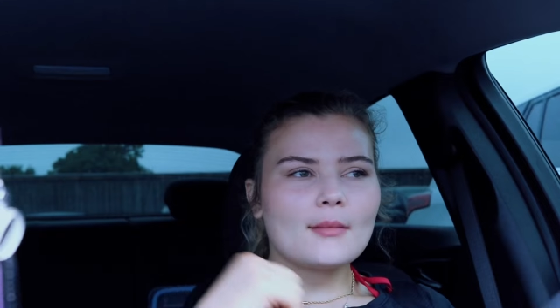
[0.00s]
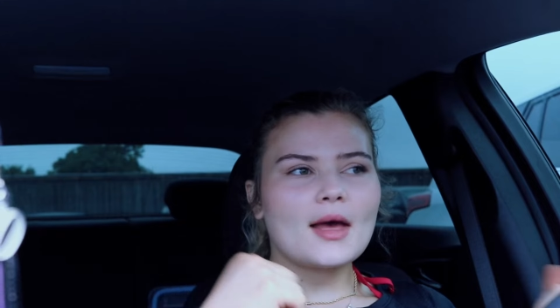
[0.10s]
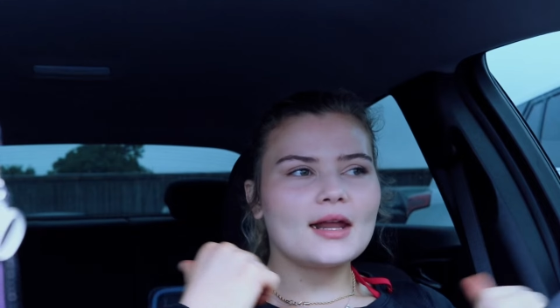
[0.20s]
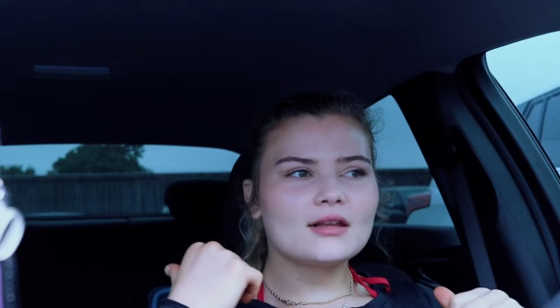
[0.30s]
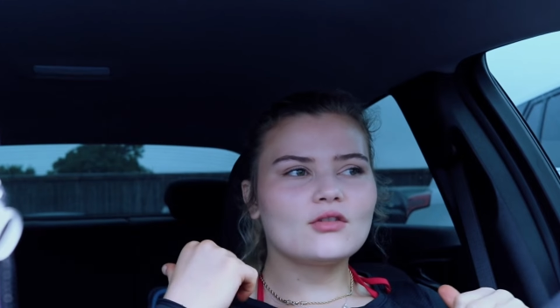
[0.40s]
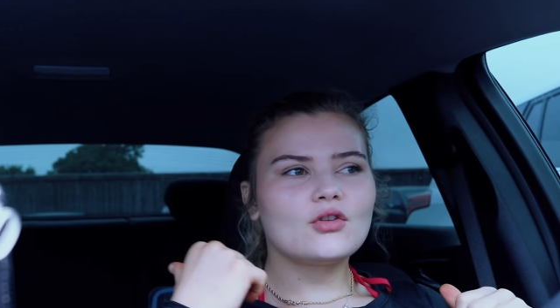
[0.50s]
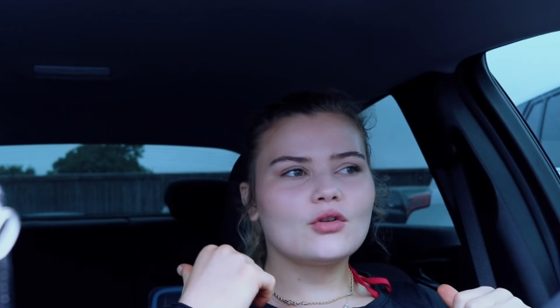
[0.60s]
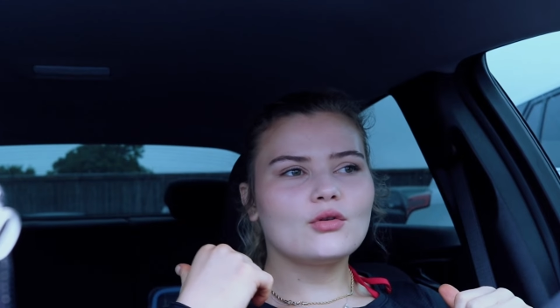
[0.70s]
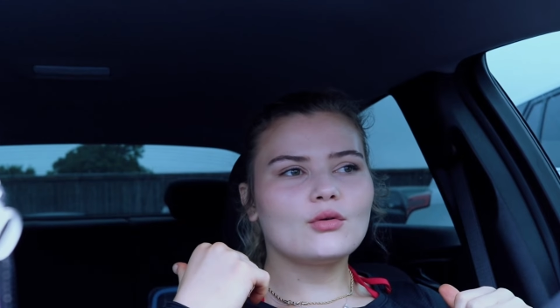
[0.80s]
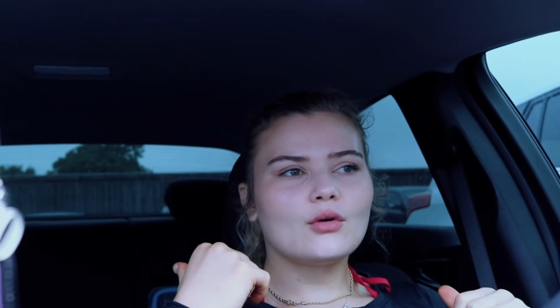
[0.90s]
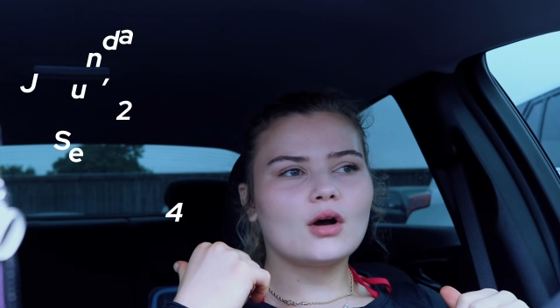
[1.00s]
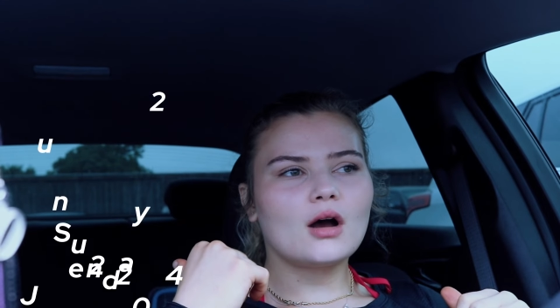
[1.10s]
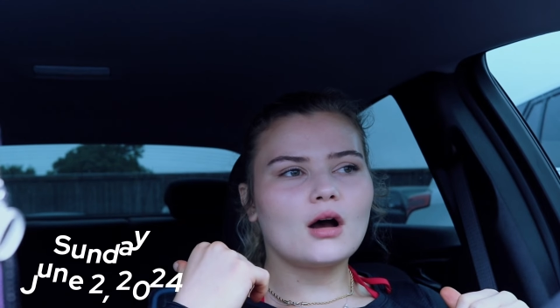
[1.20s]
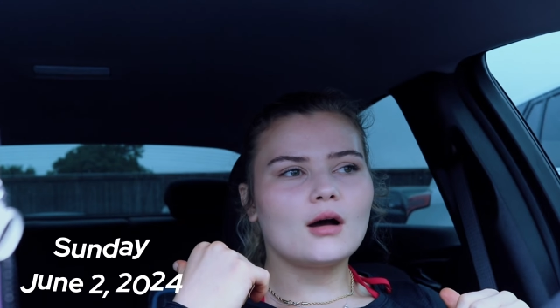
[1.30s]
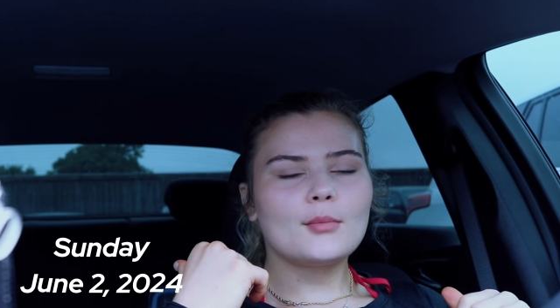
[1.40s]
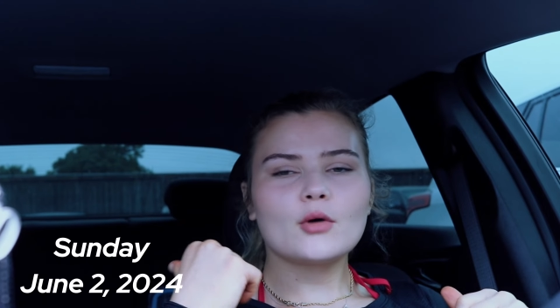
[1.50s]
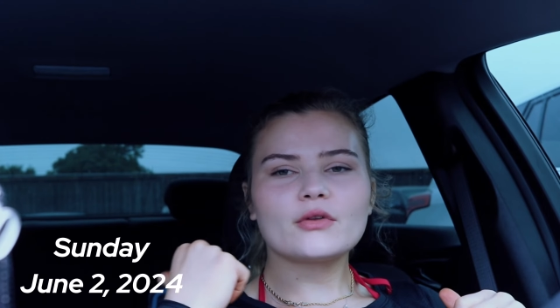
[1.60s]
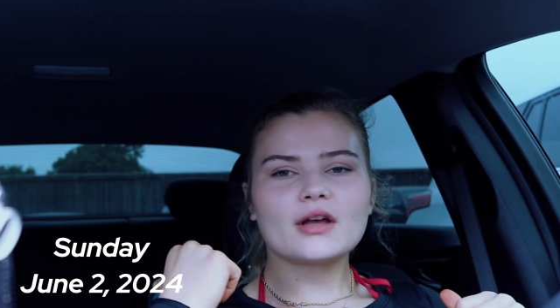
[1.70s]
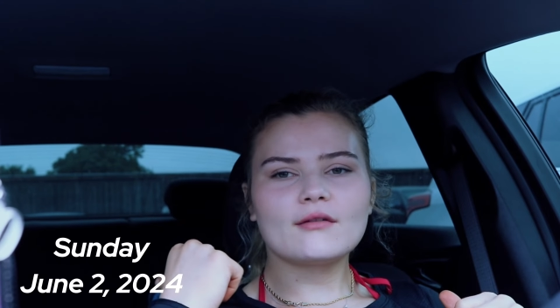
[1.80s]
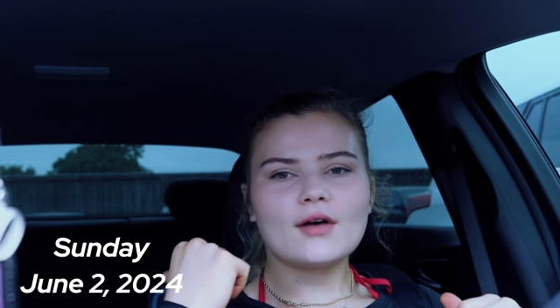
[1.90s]
I'm headed to a
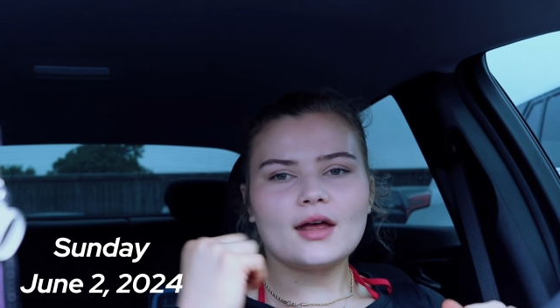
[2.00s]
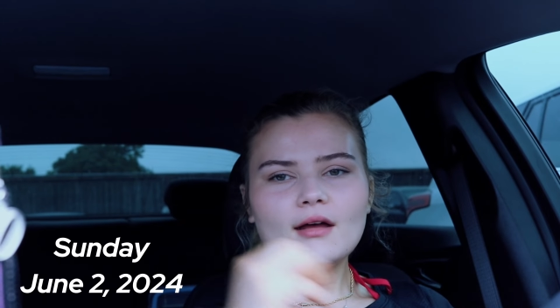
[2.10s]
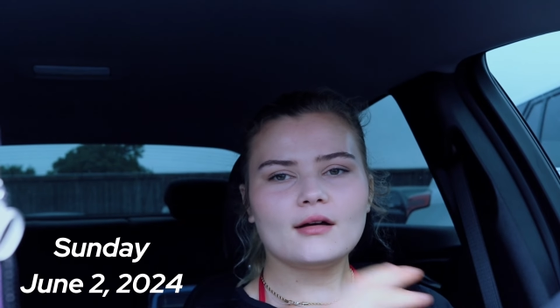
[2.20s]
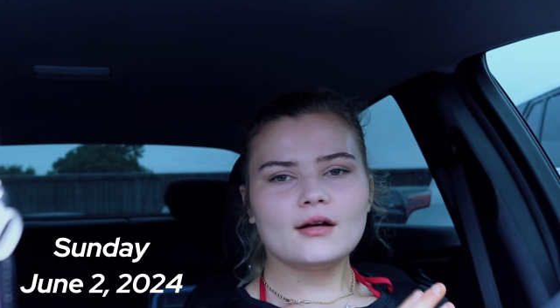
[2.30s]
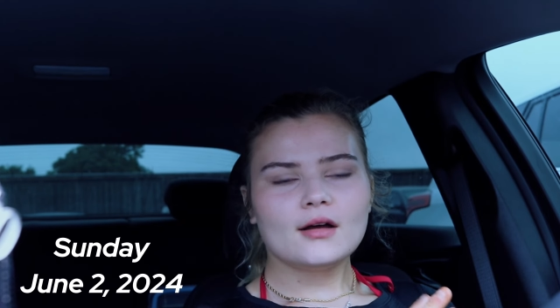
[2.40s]
posing event,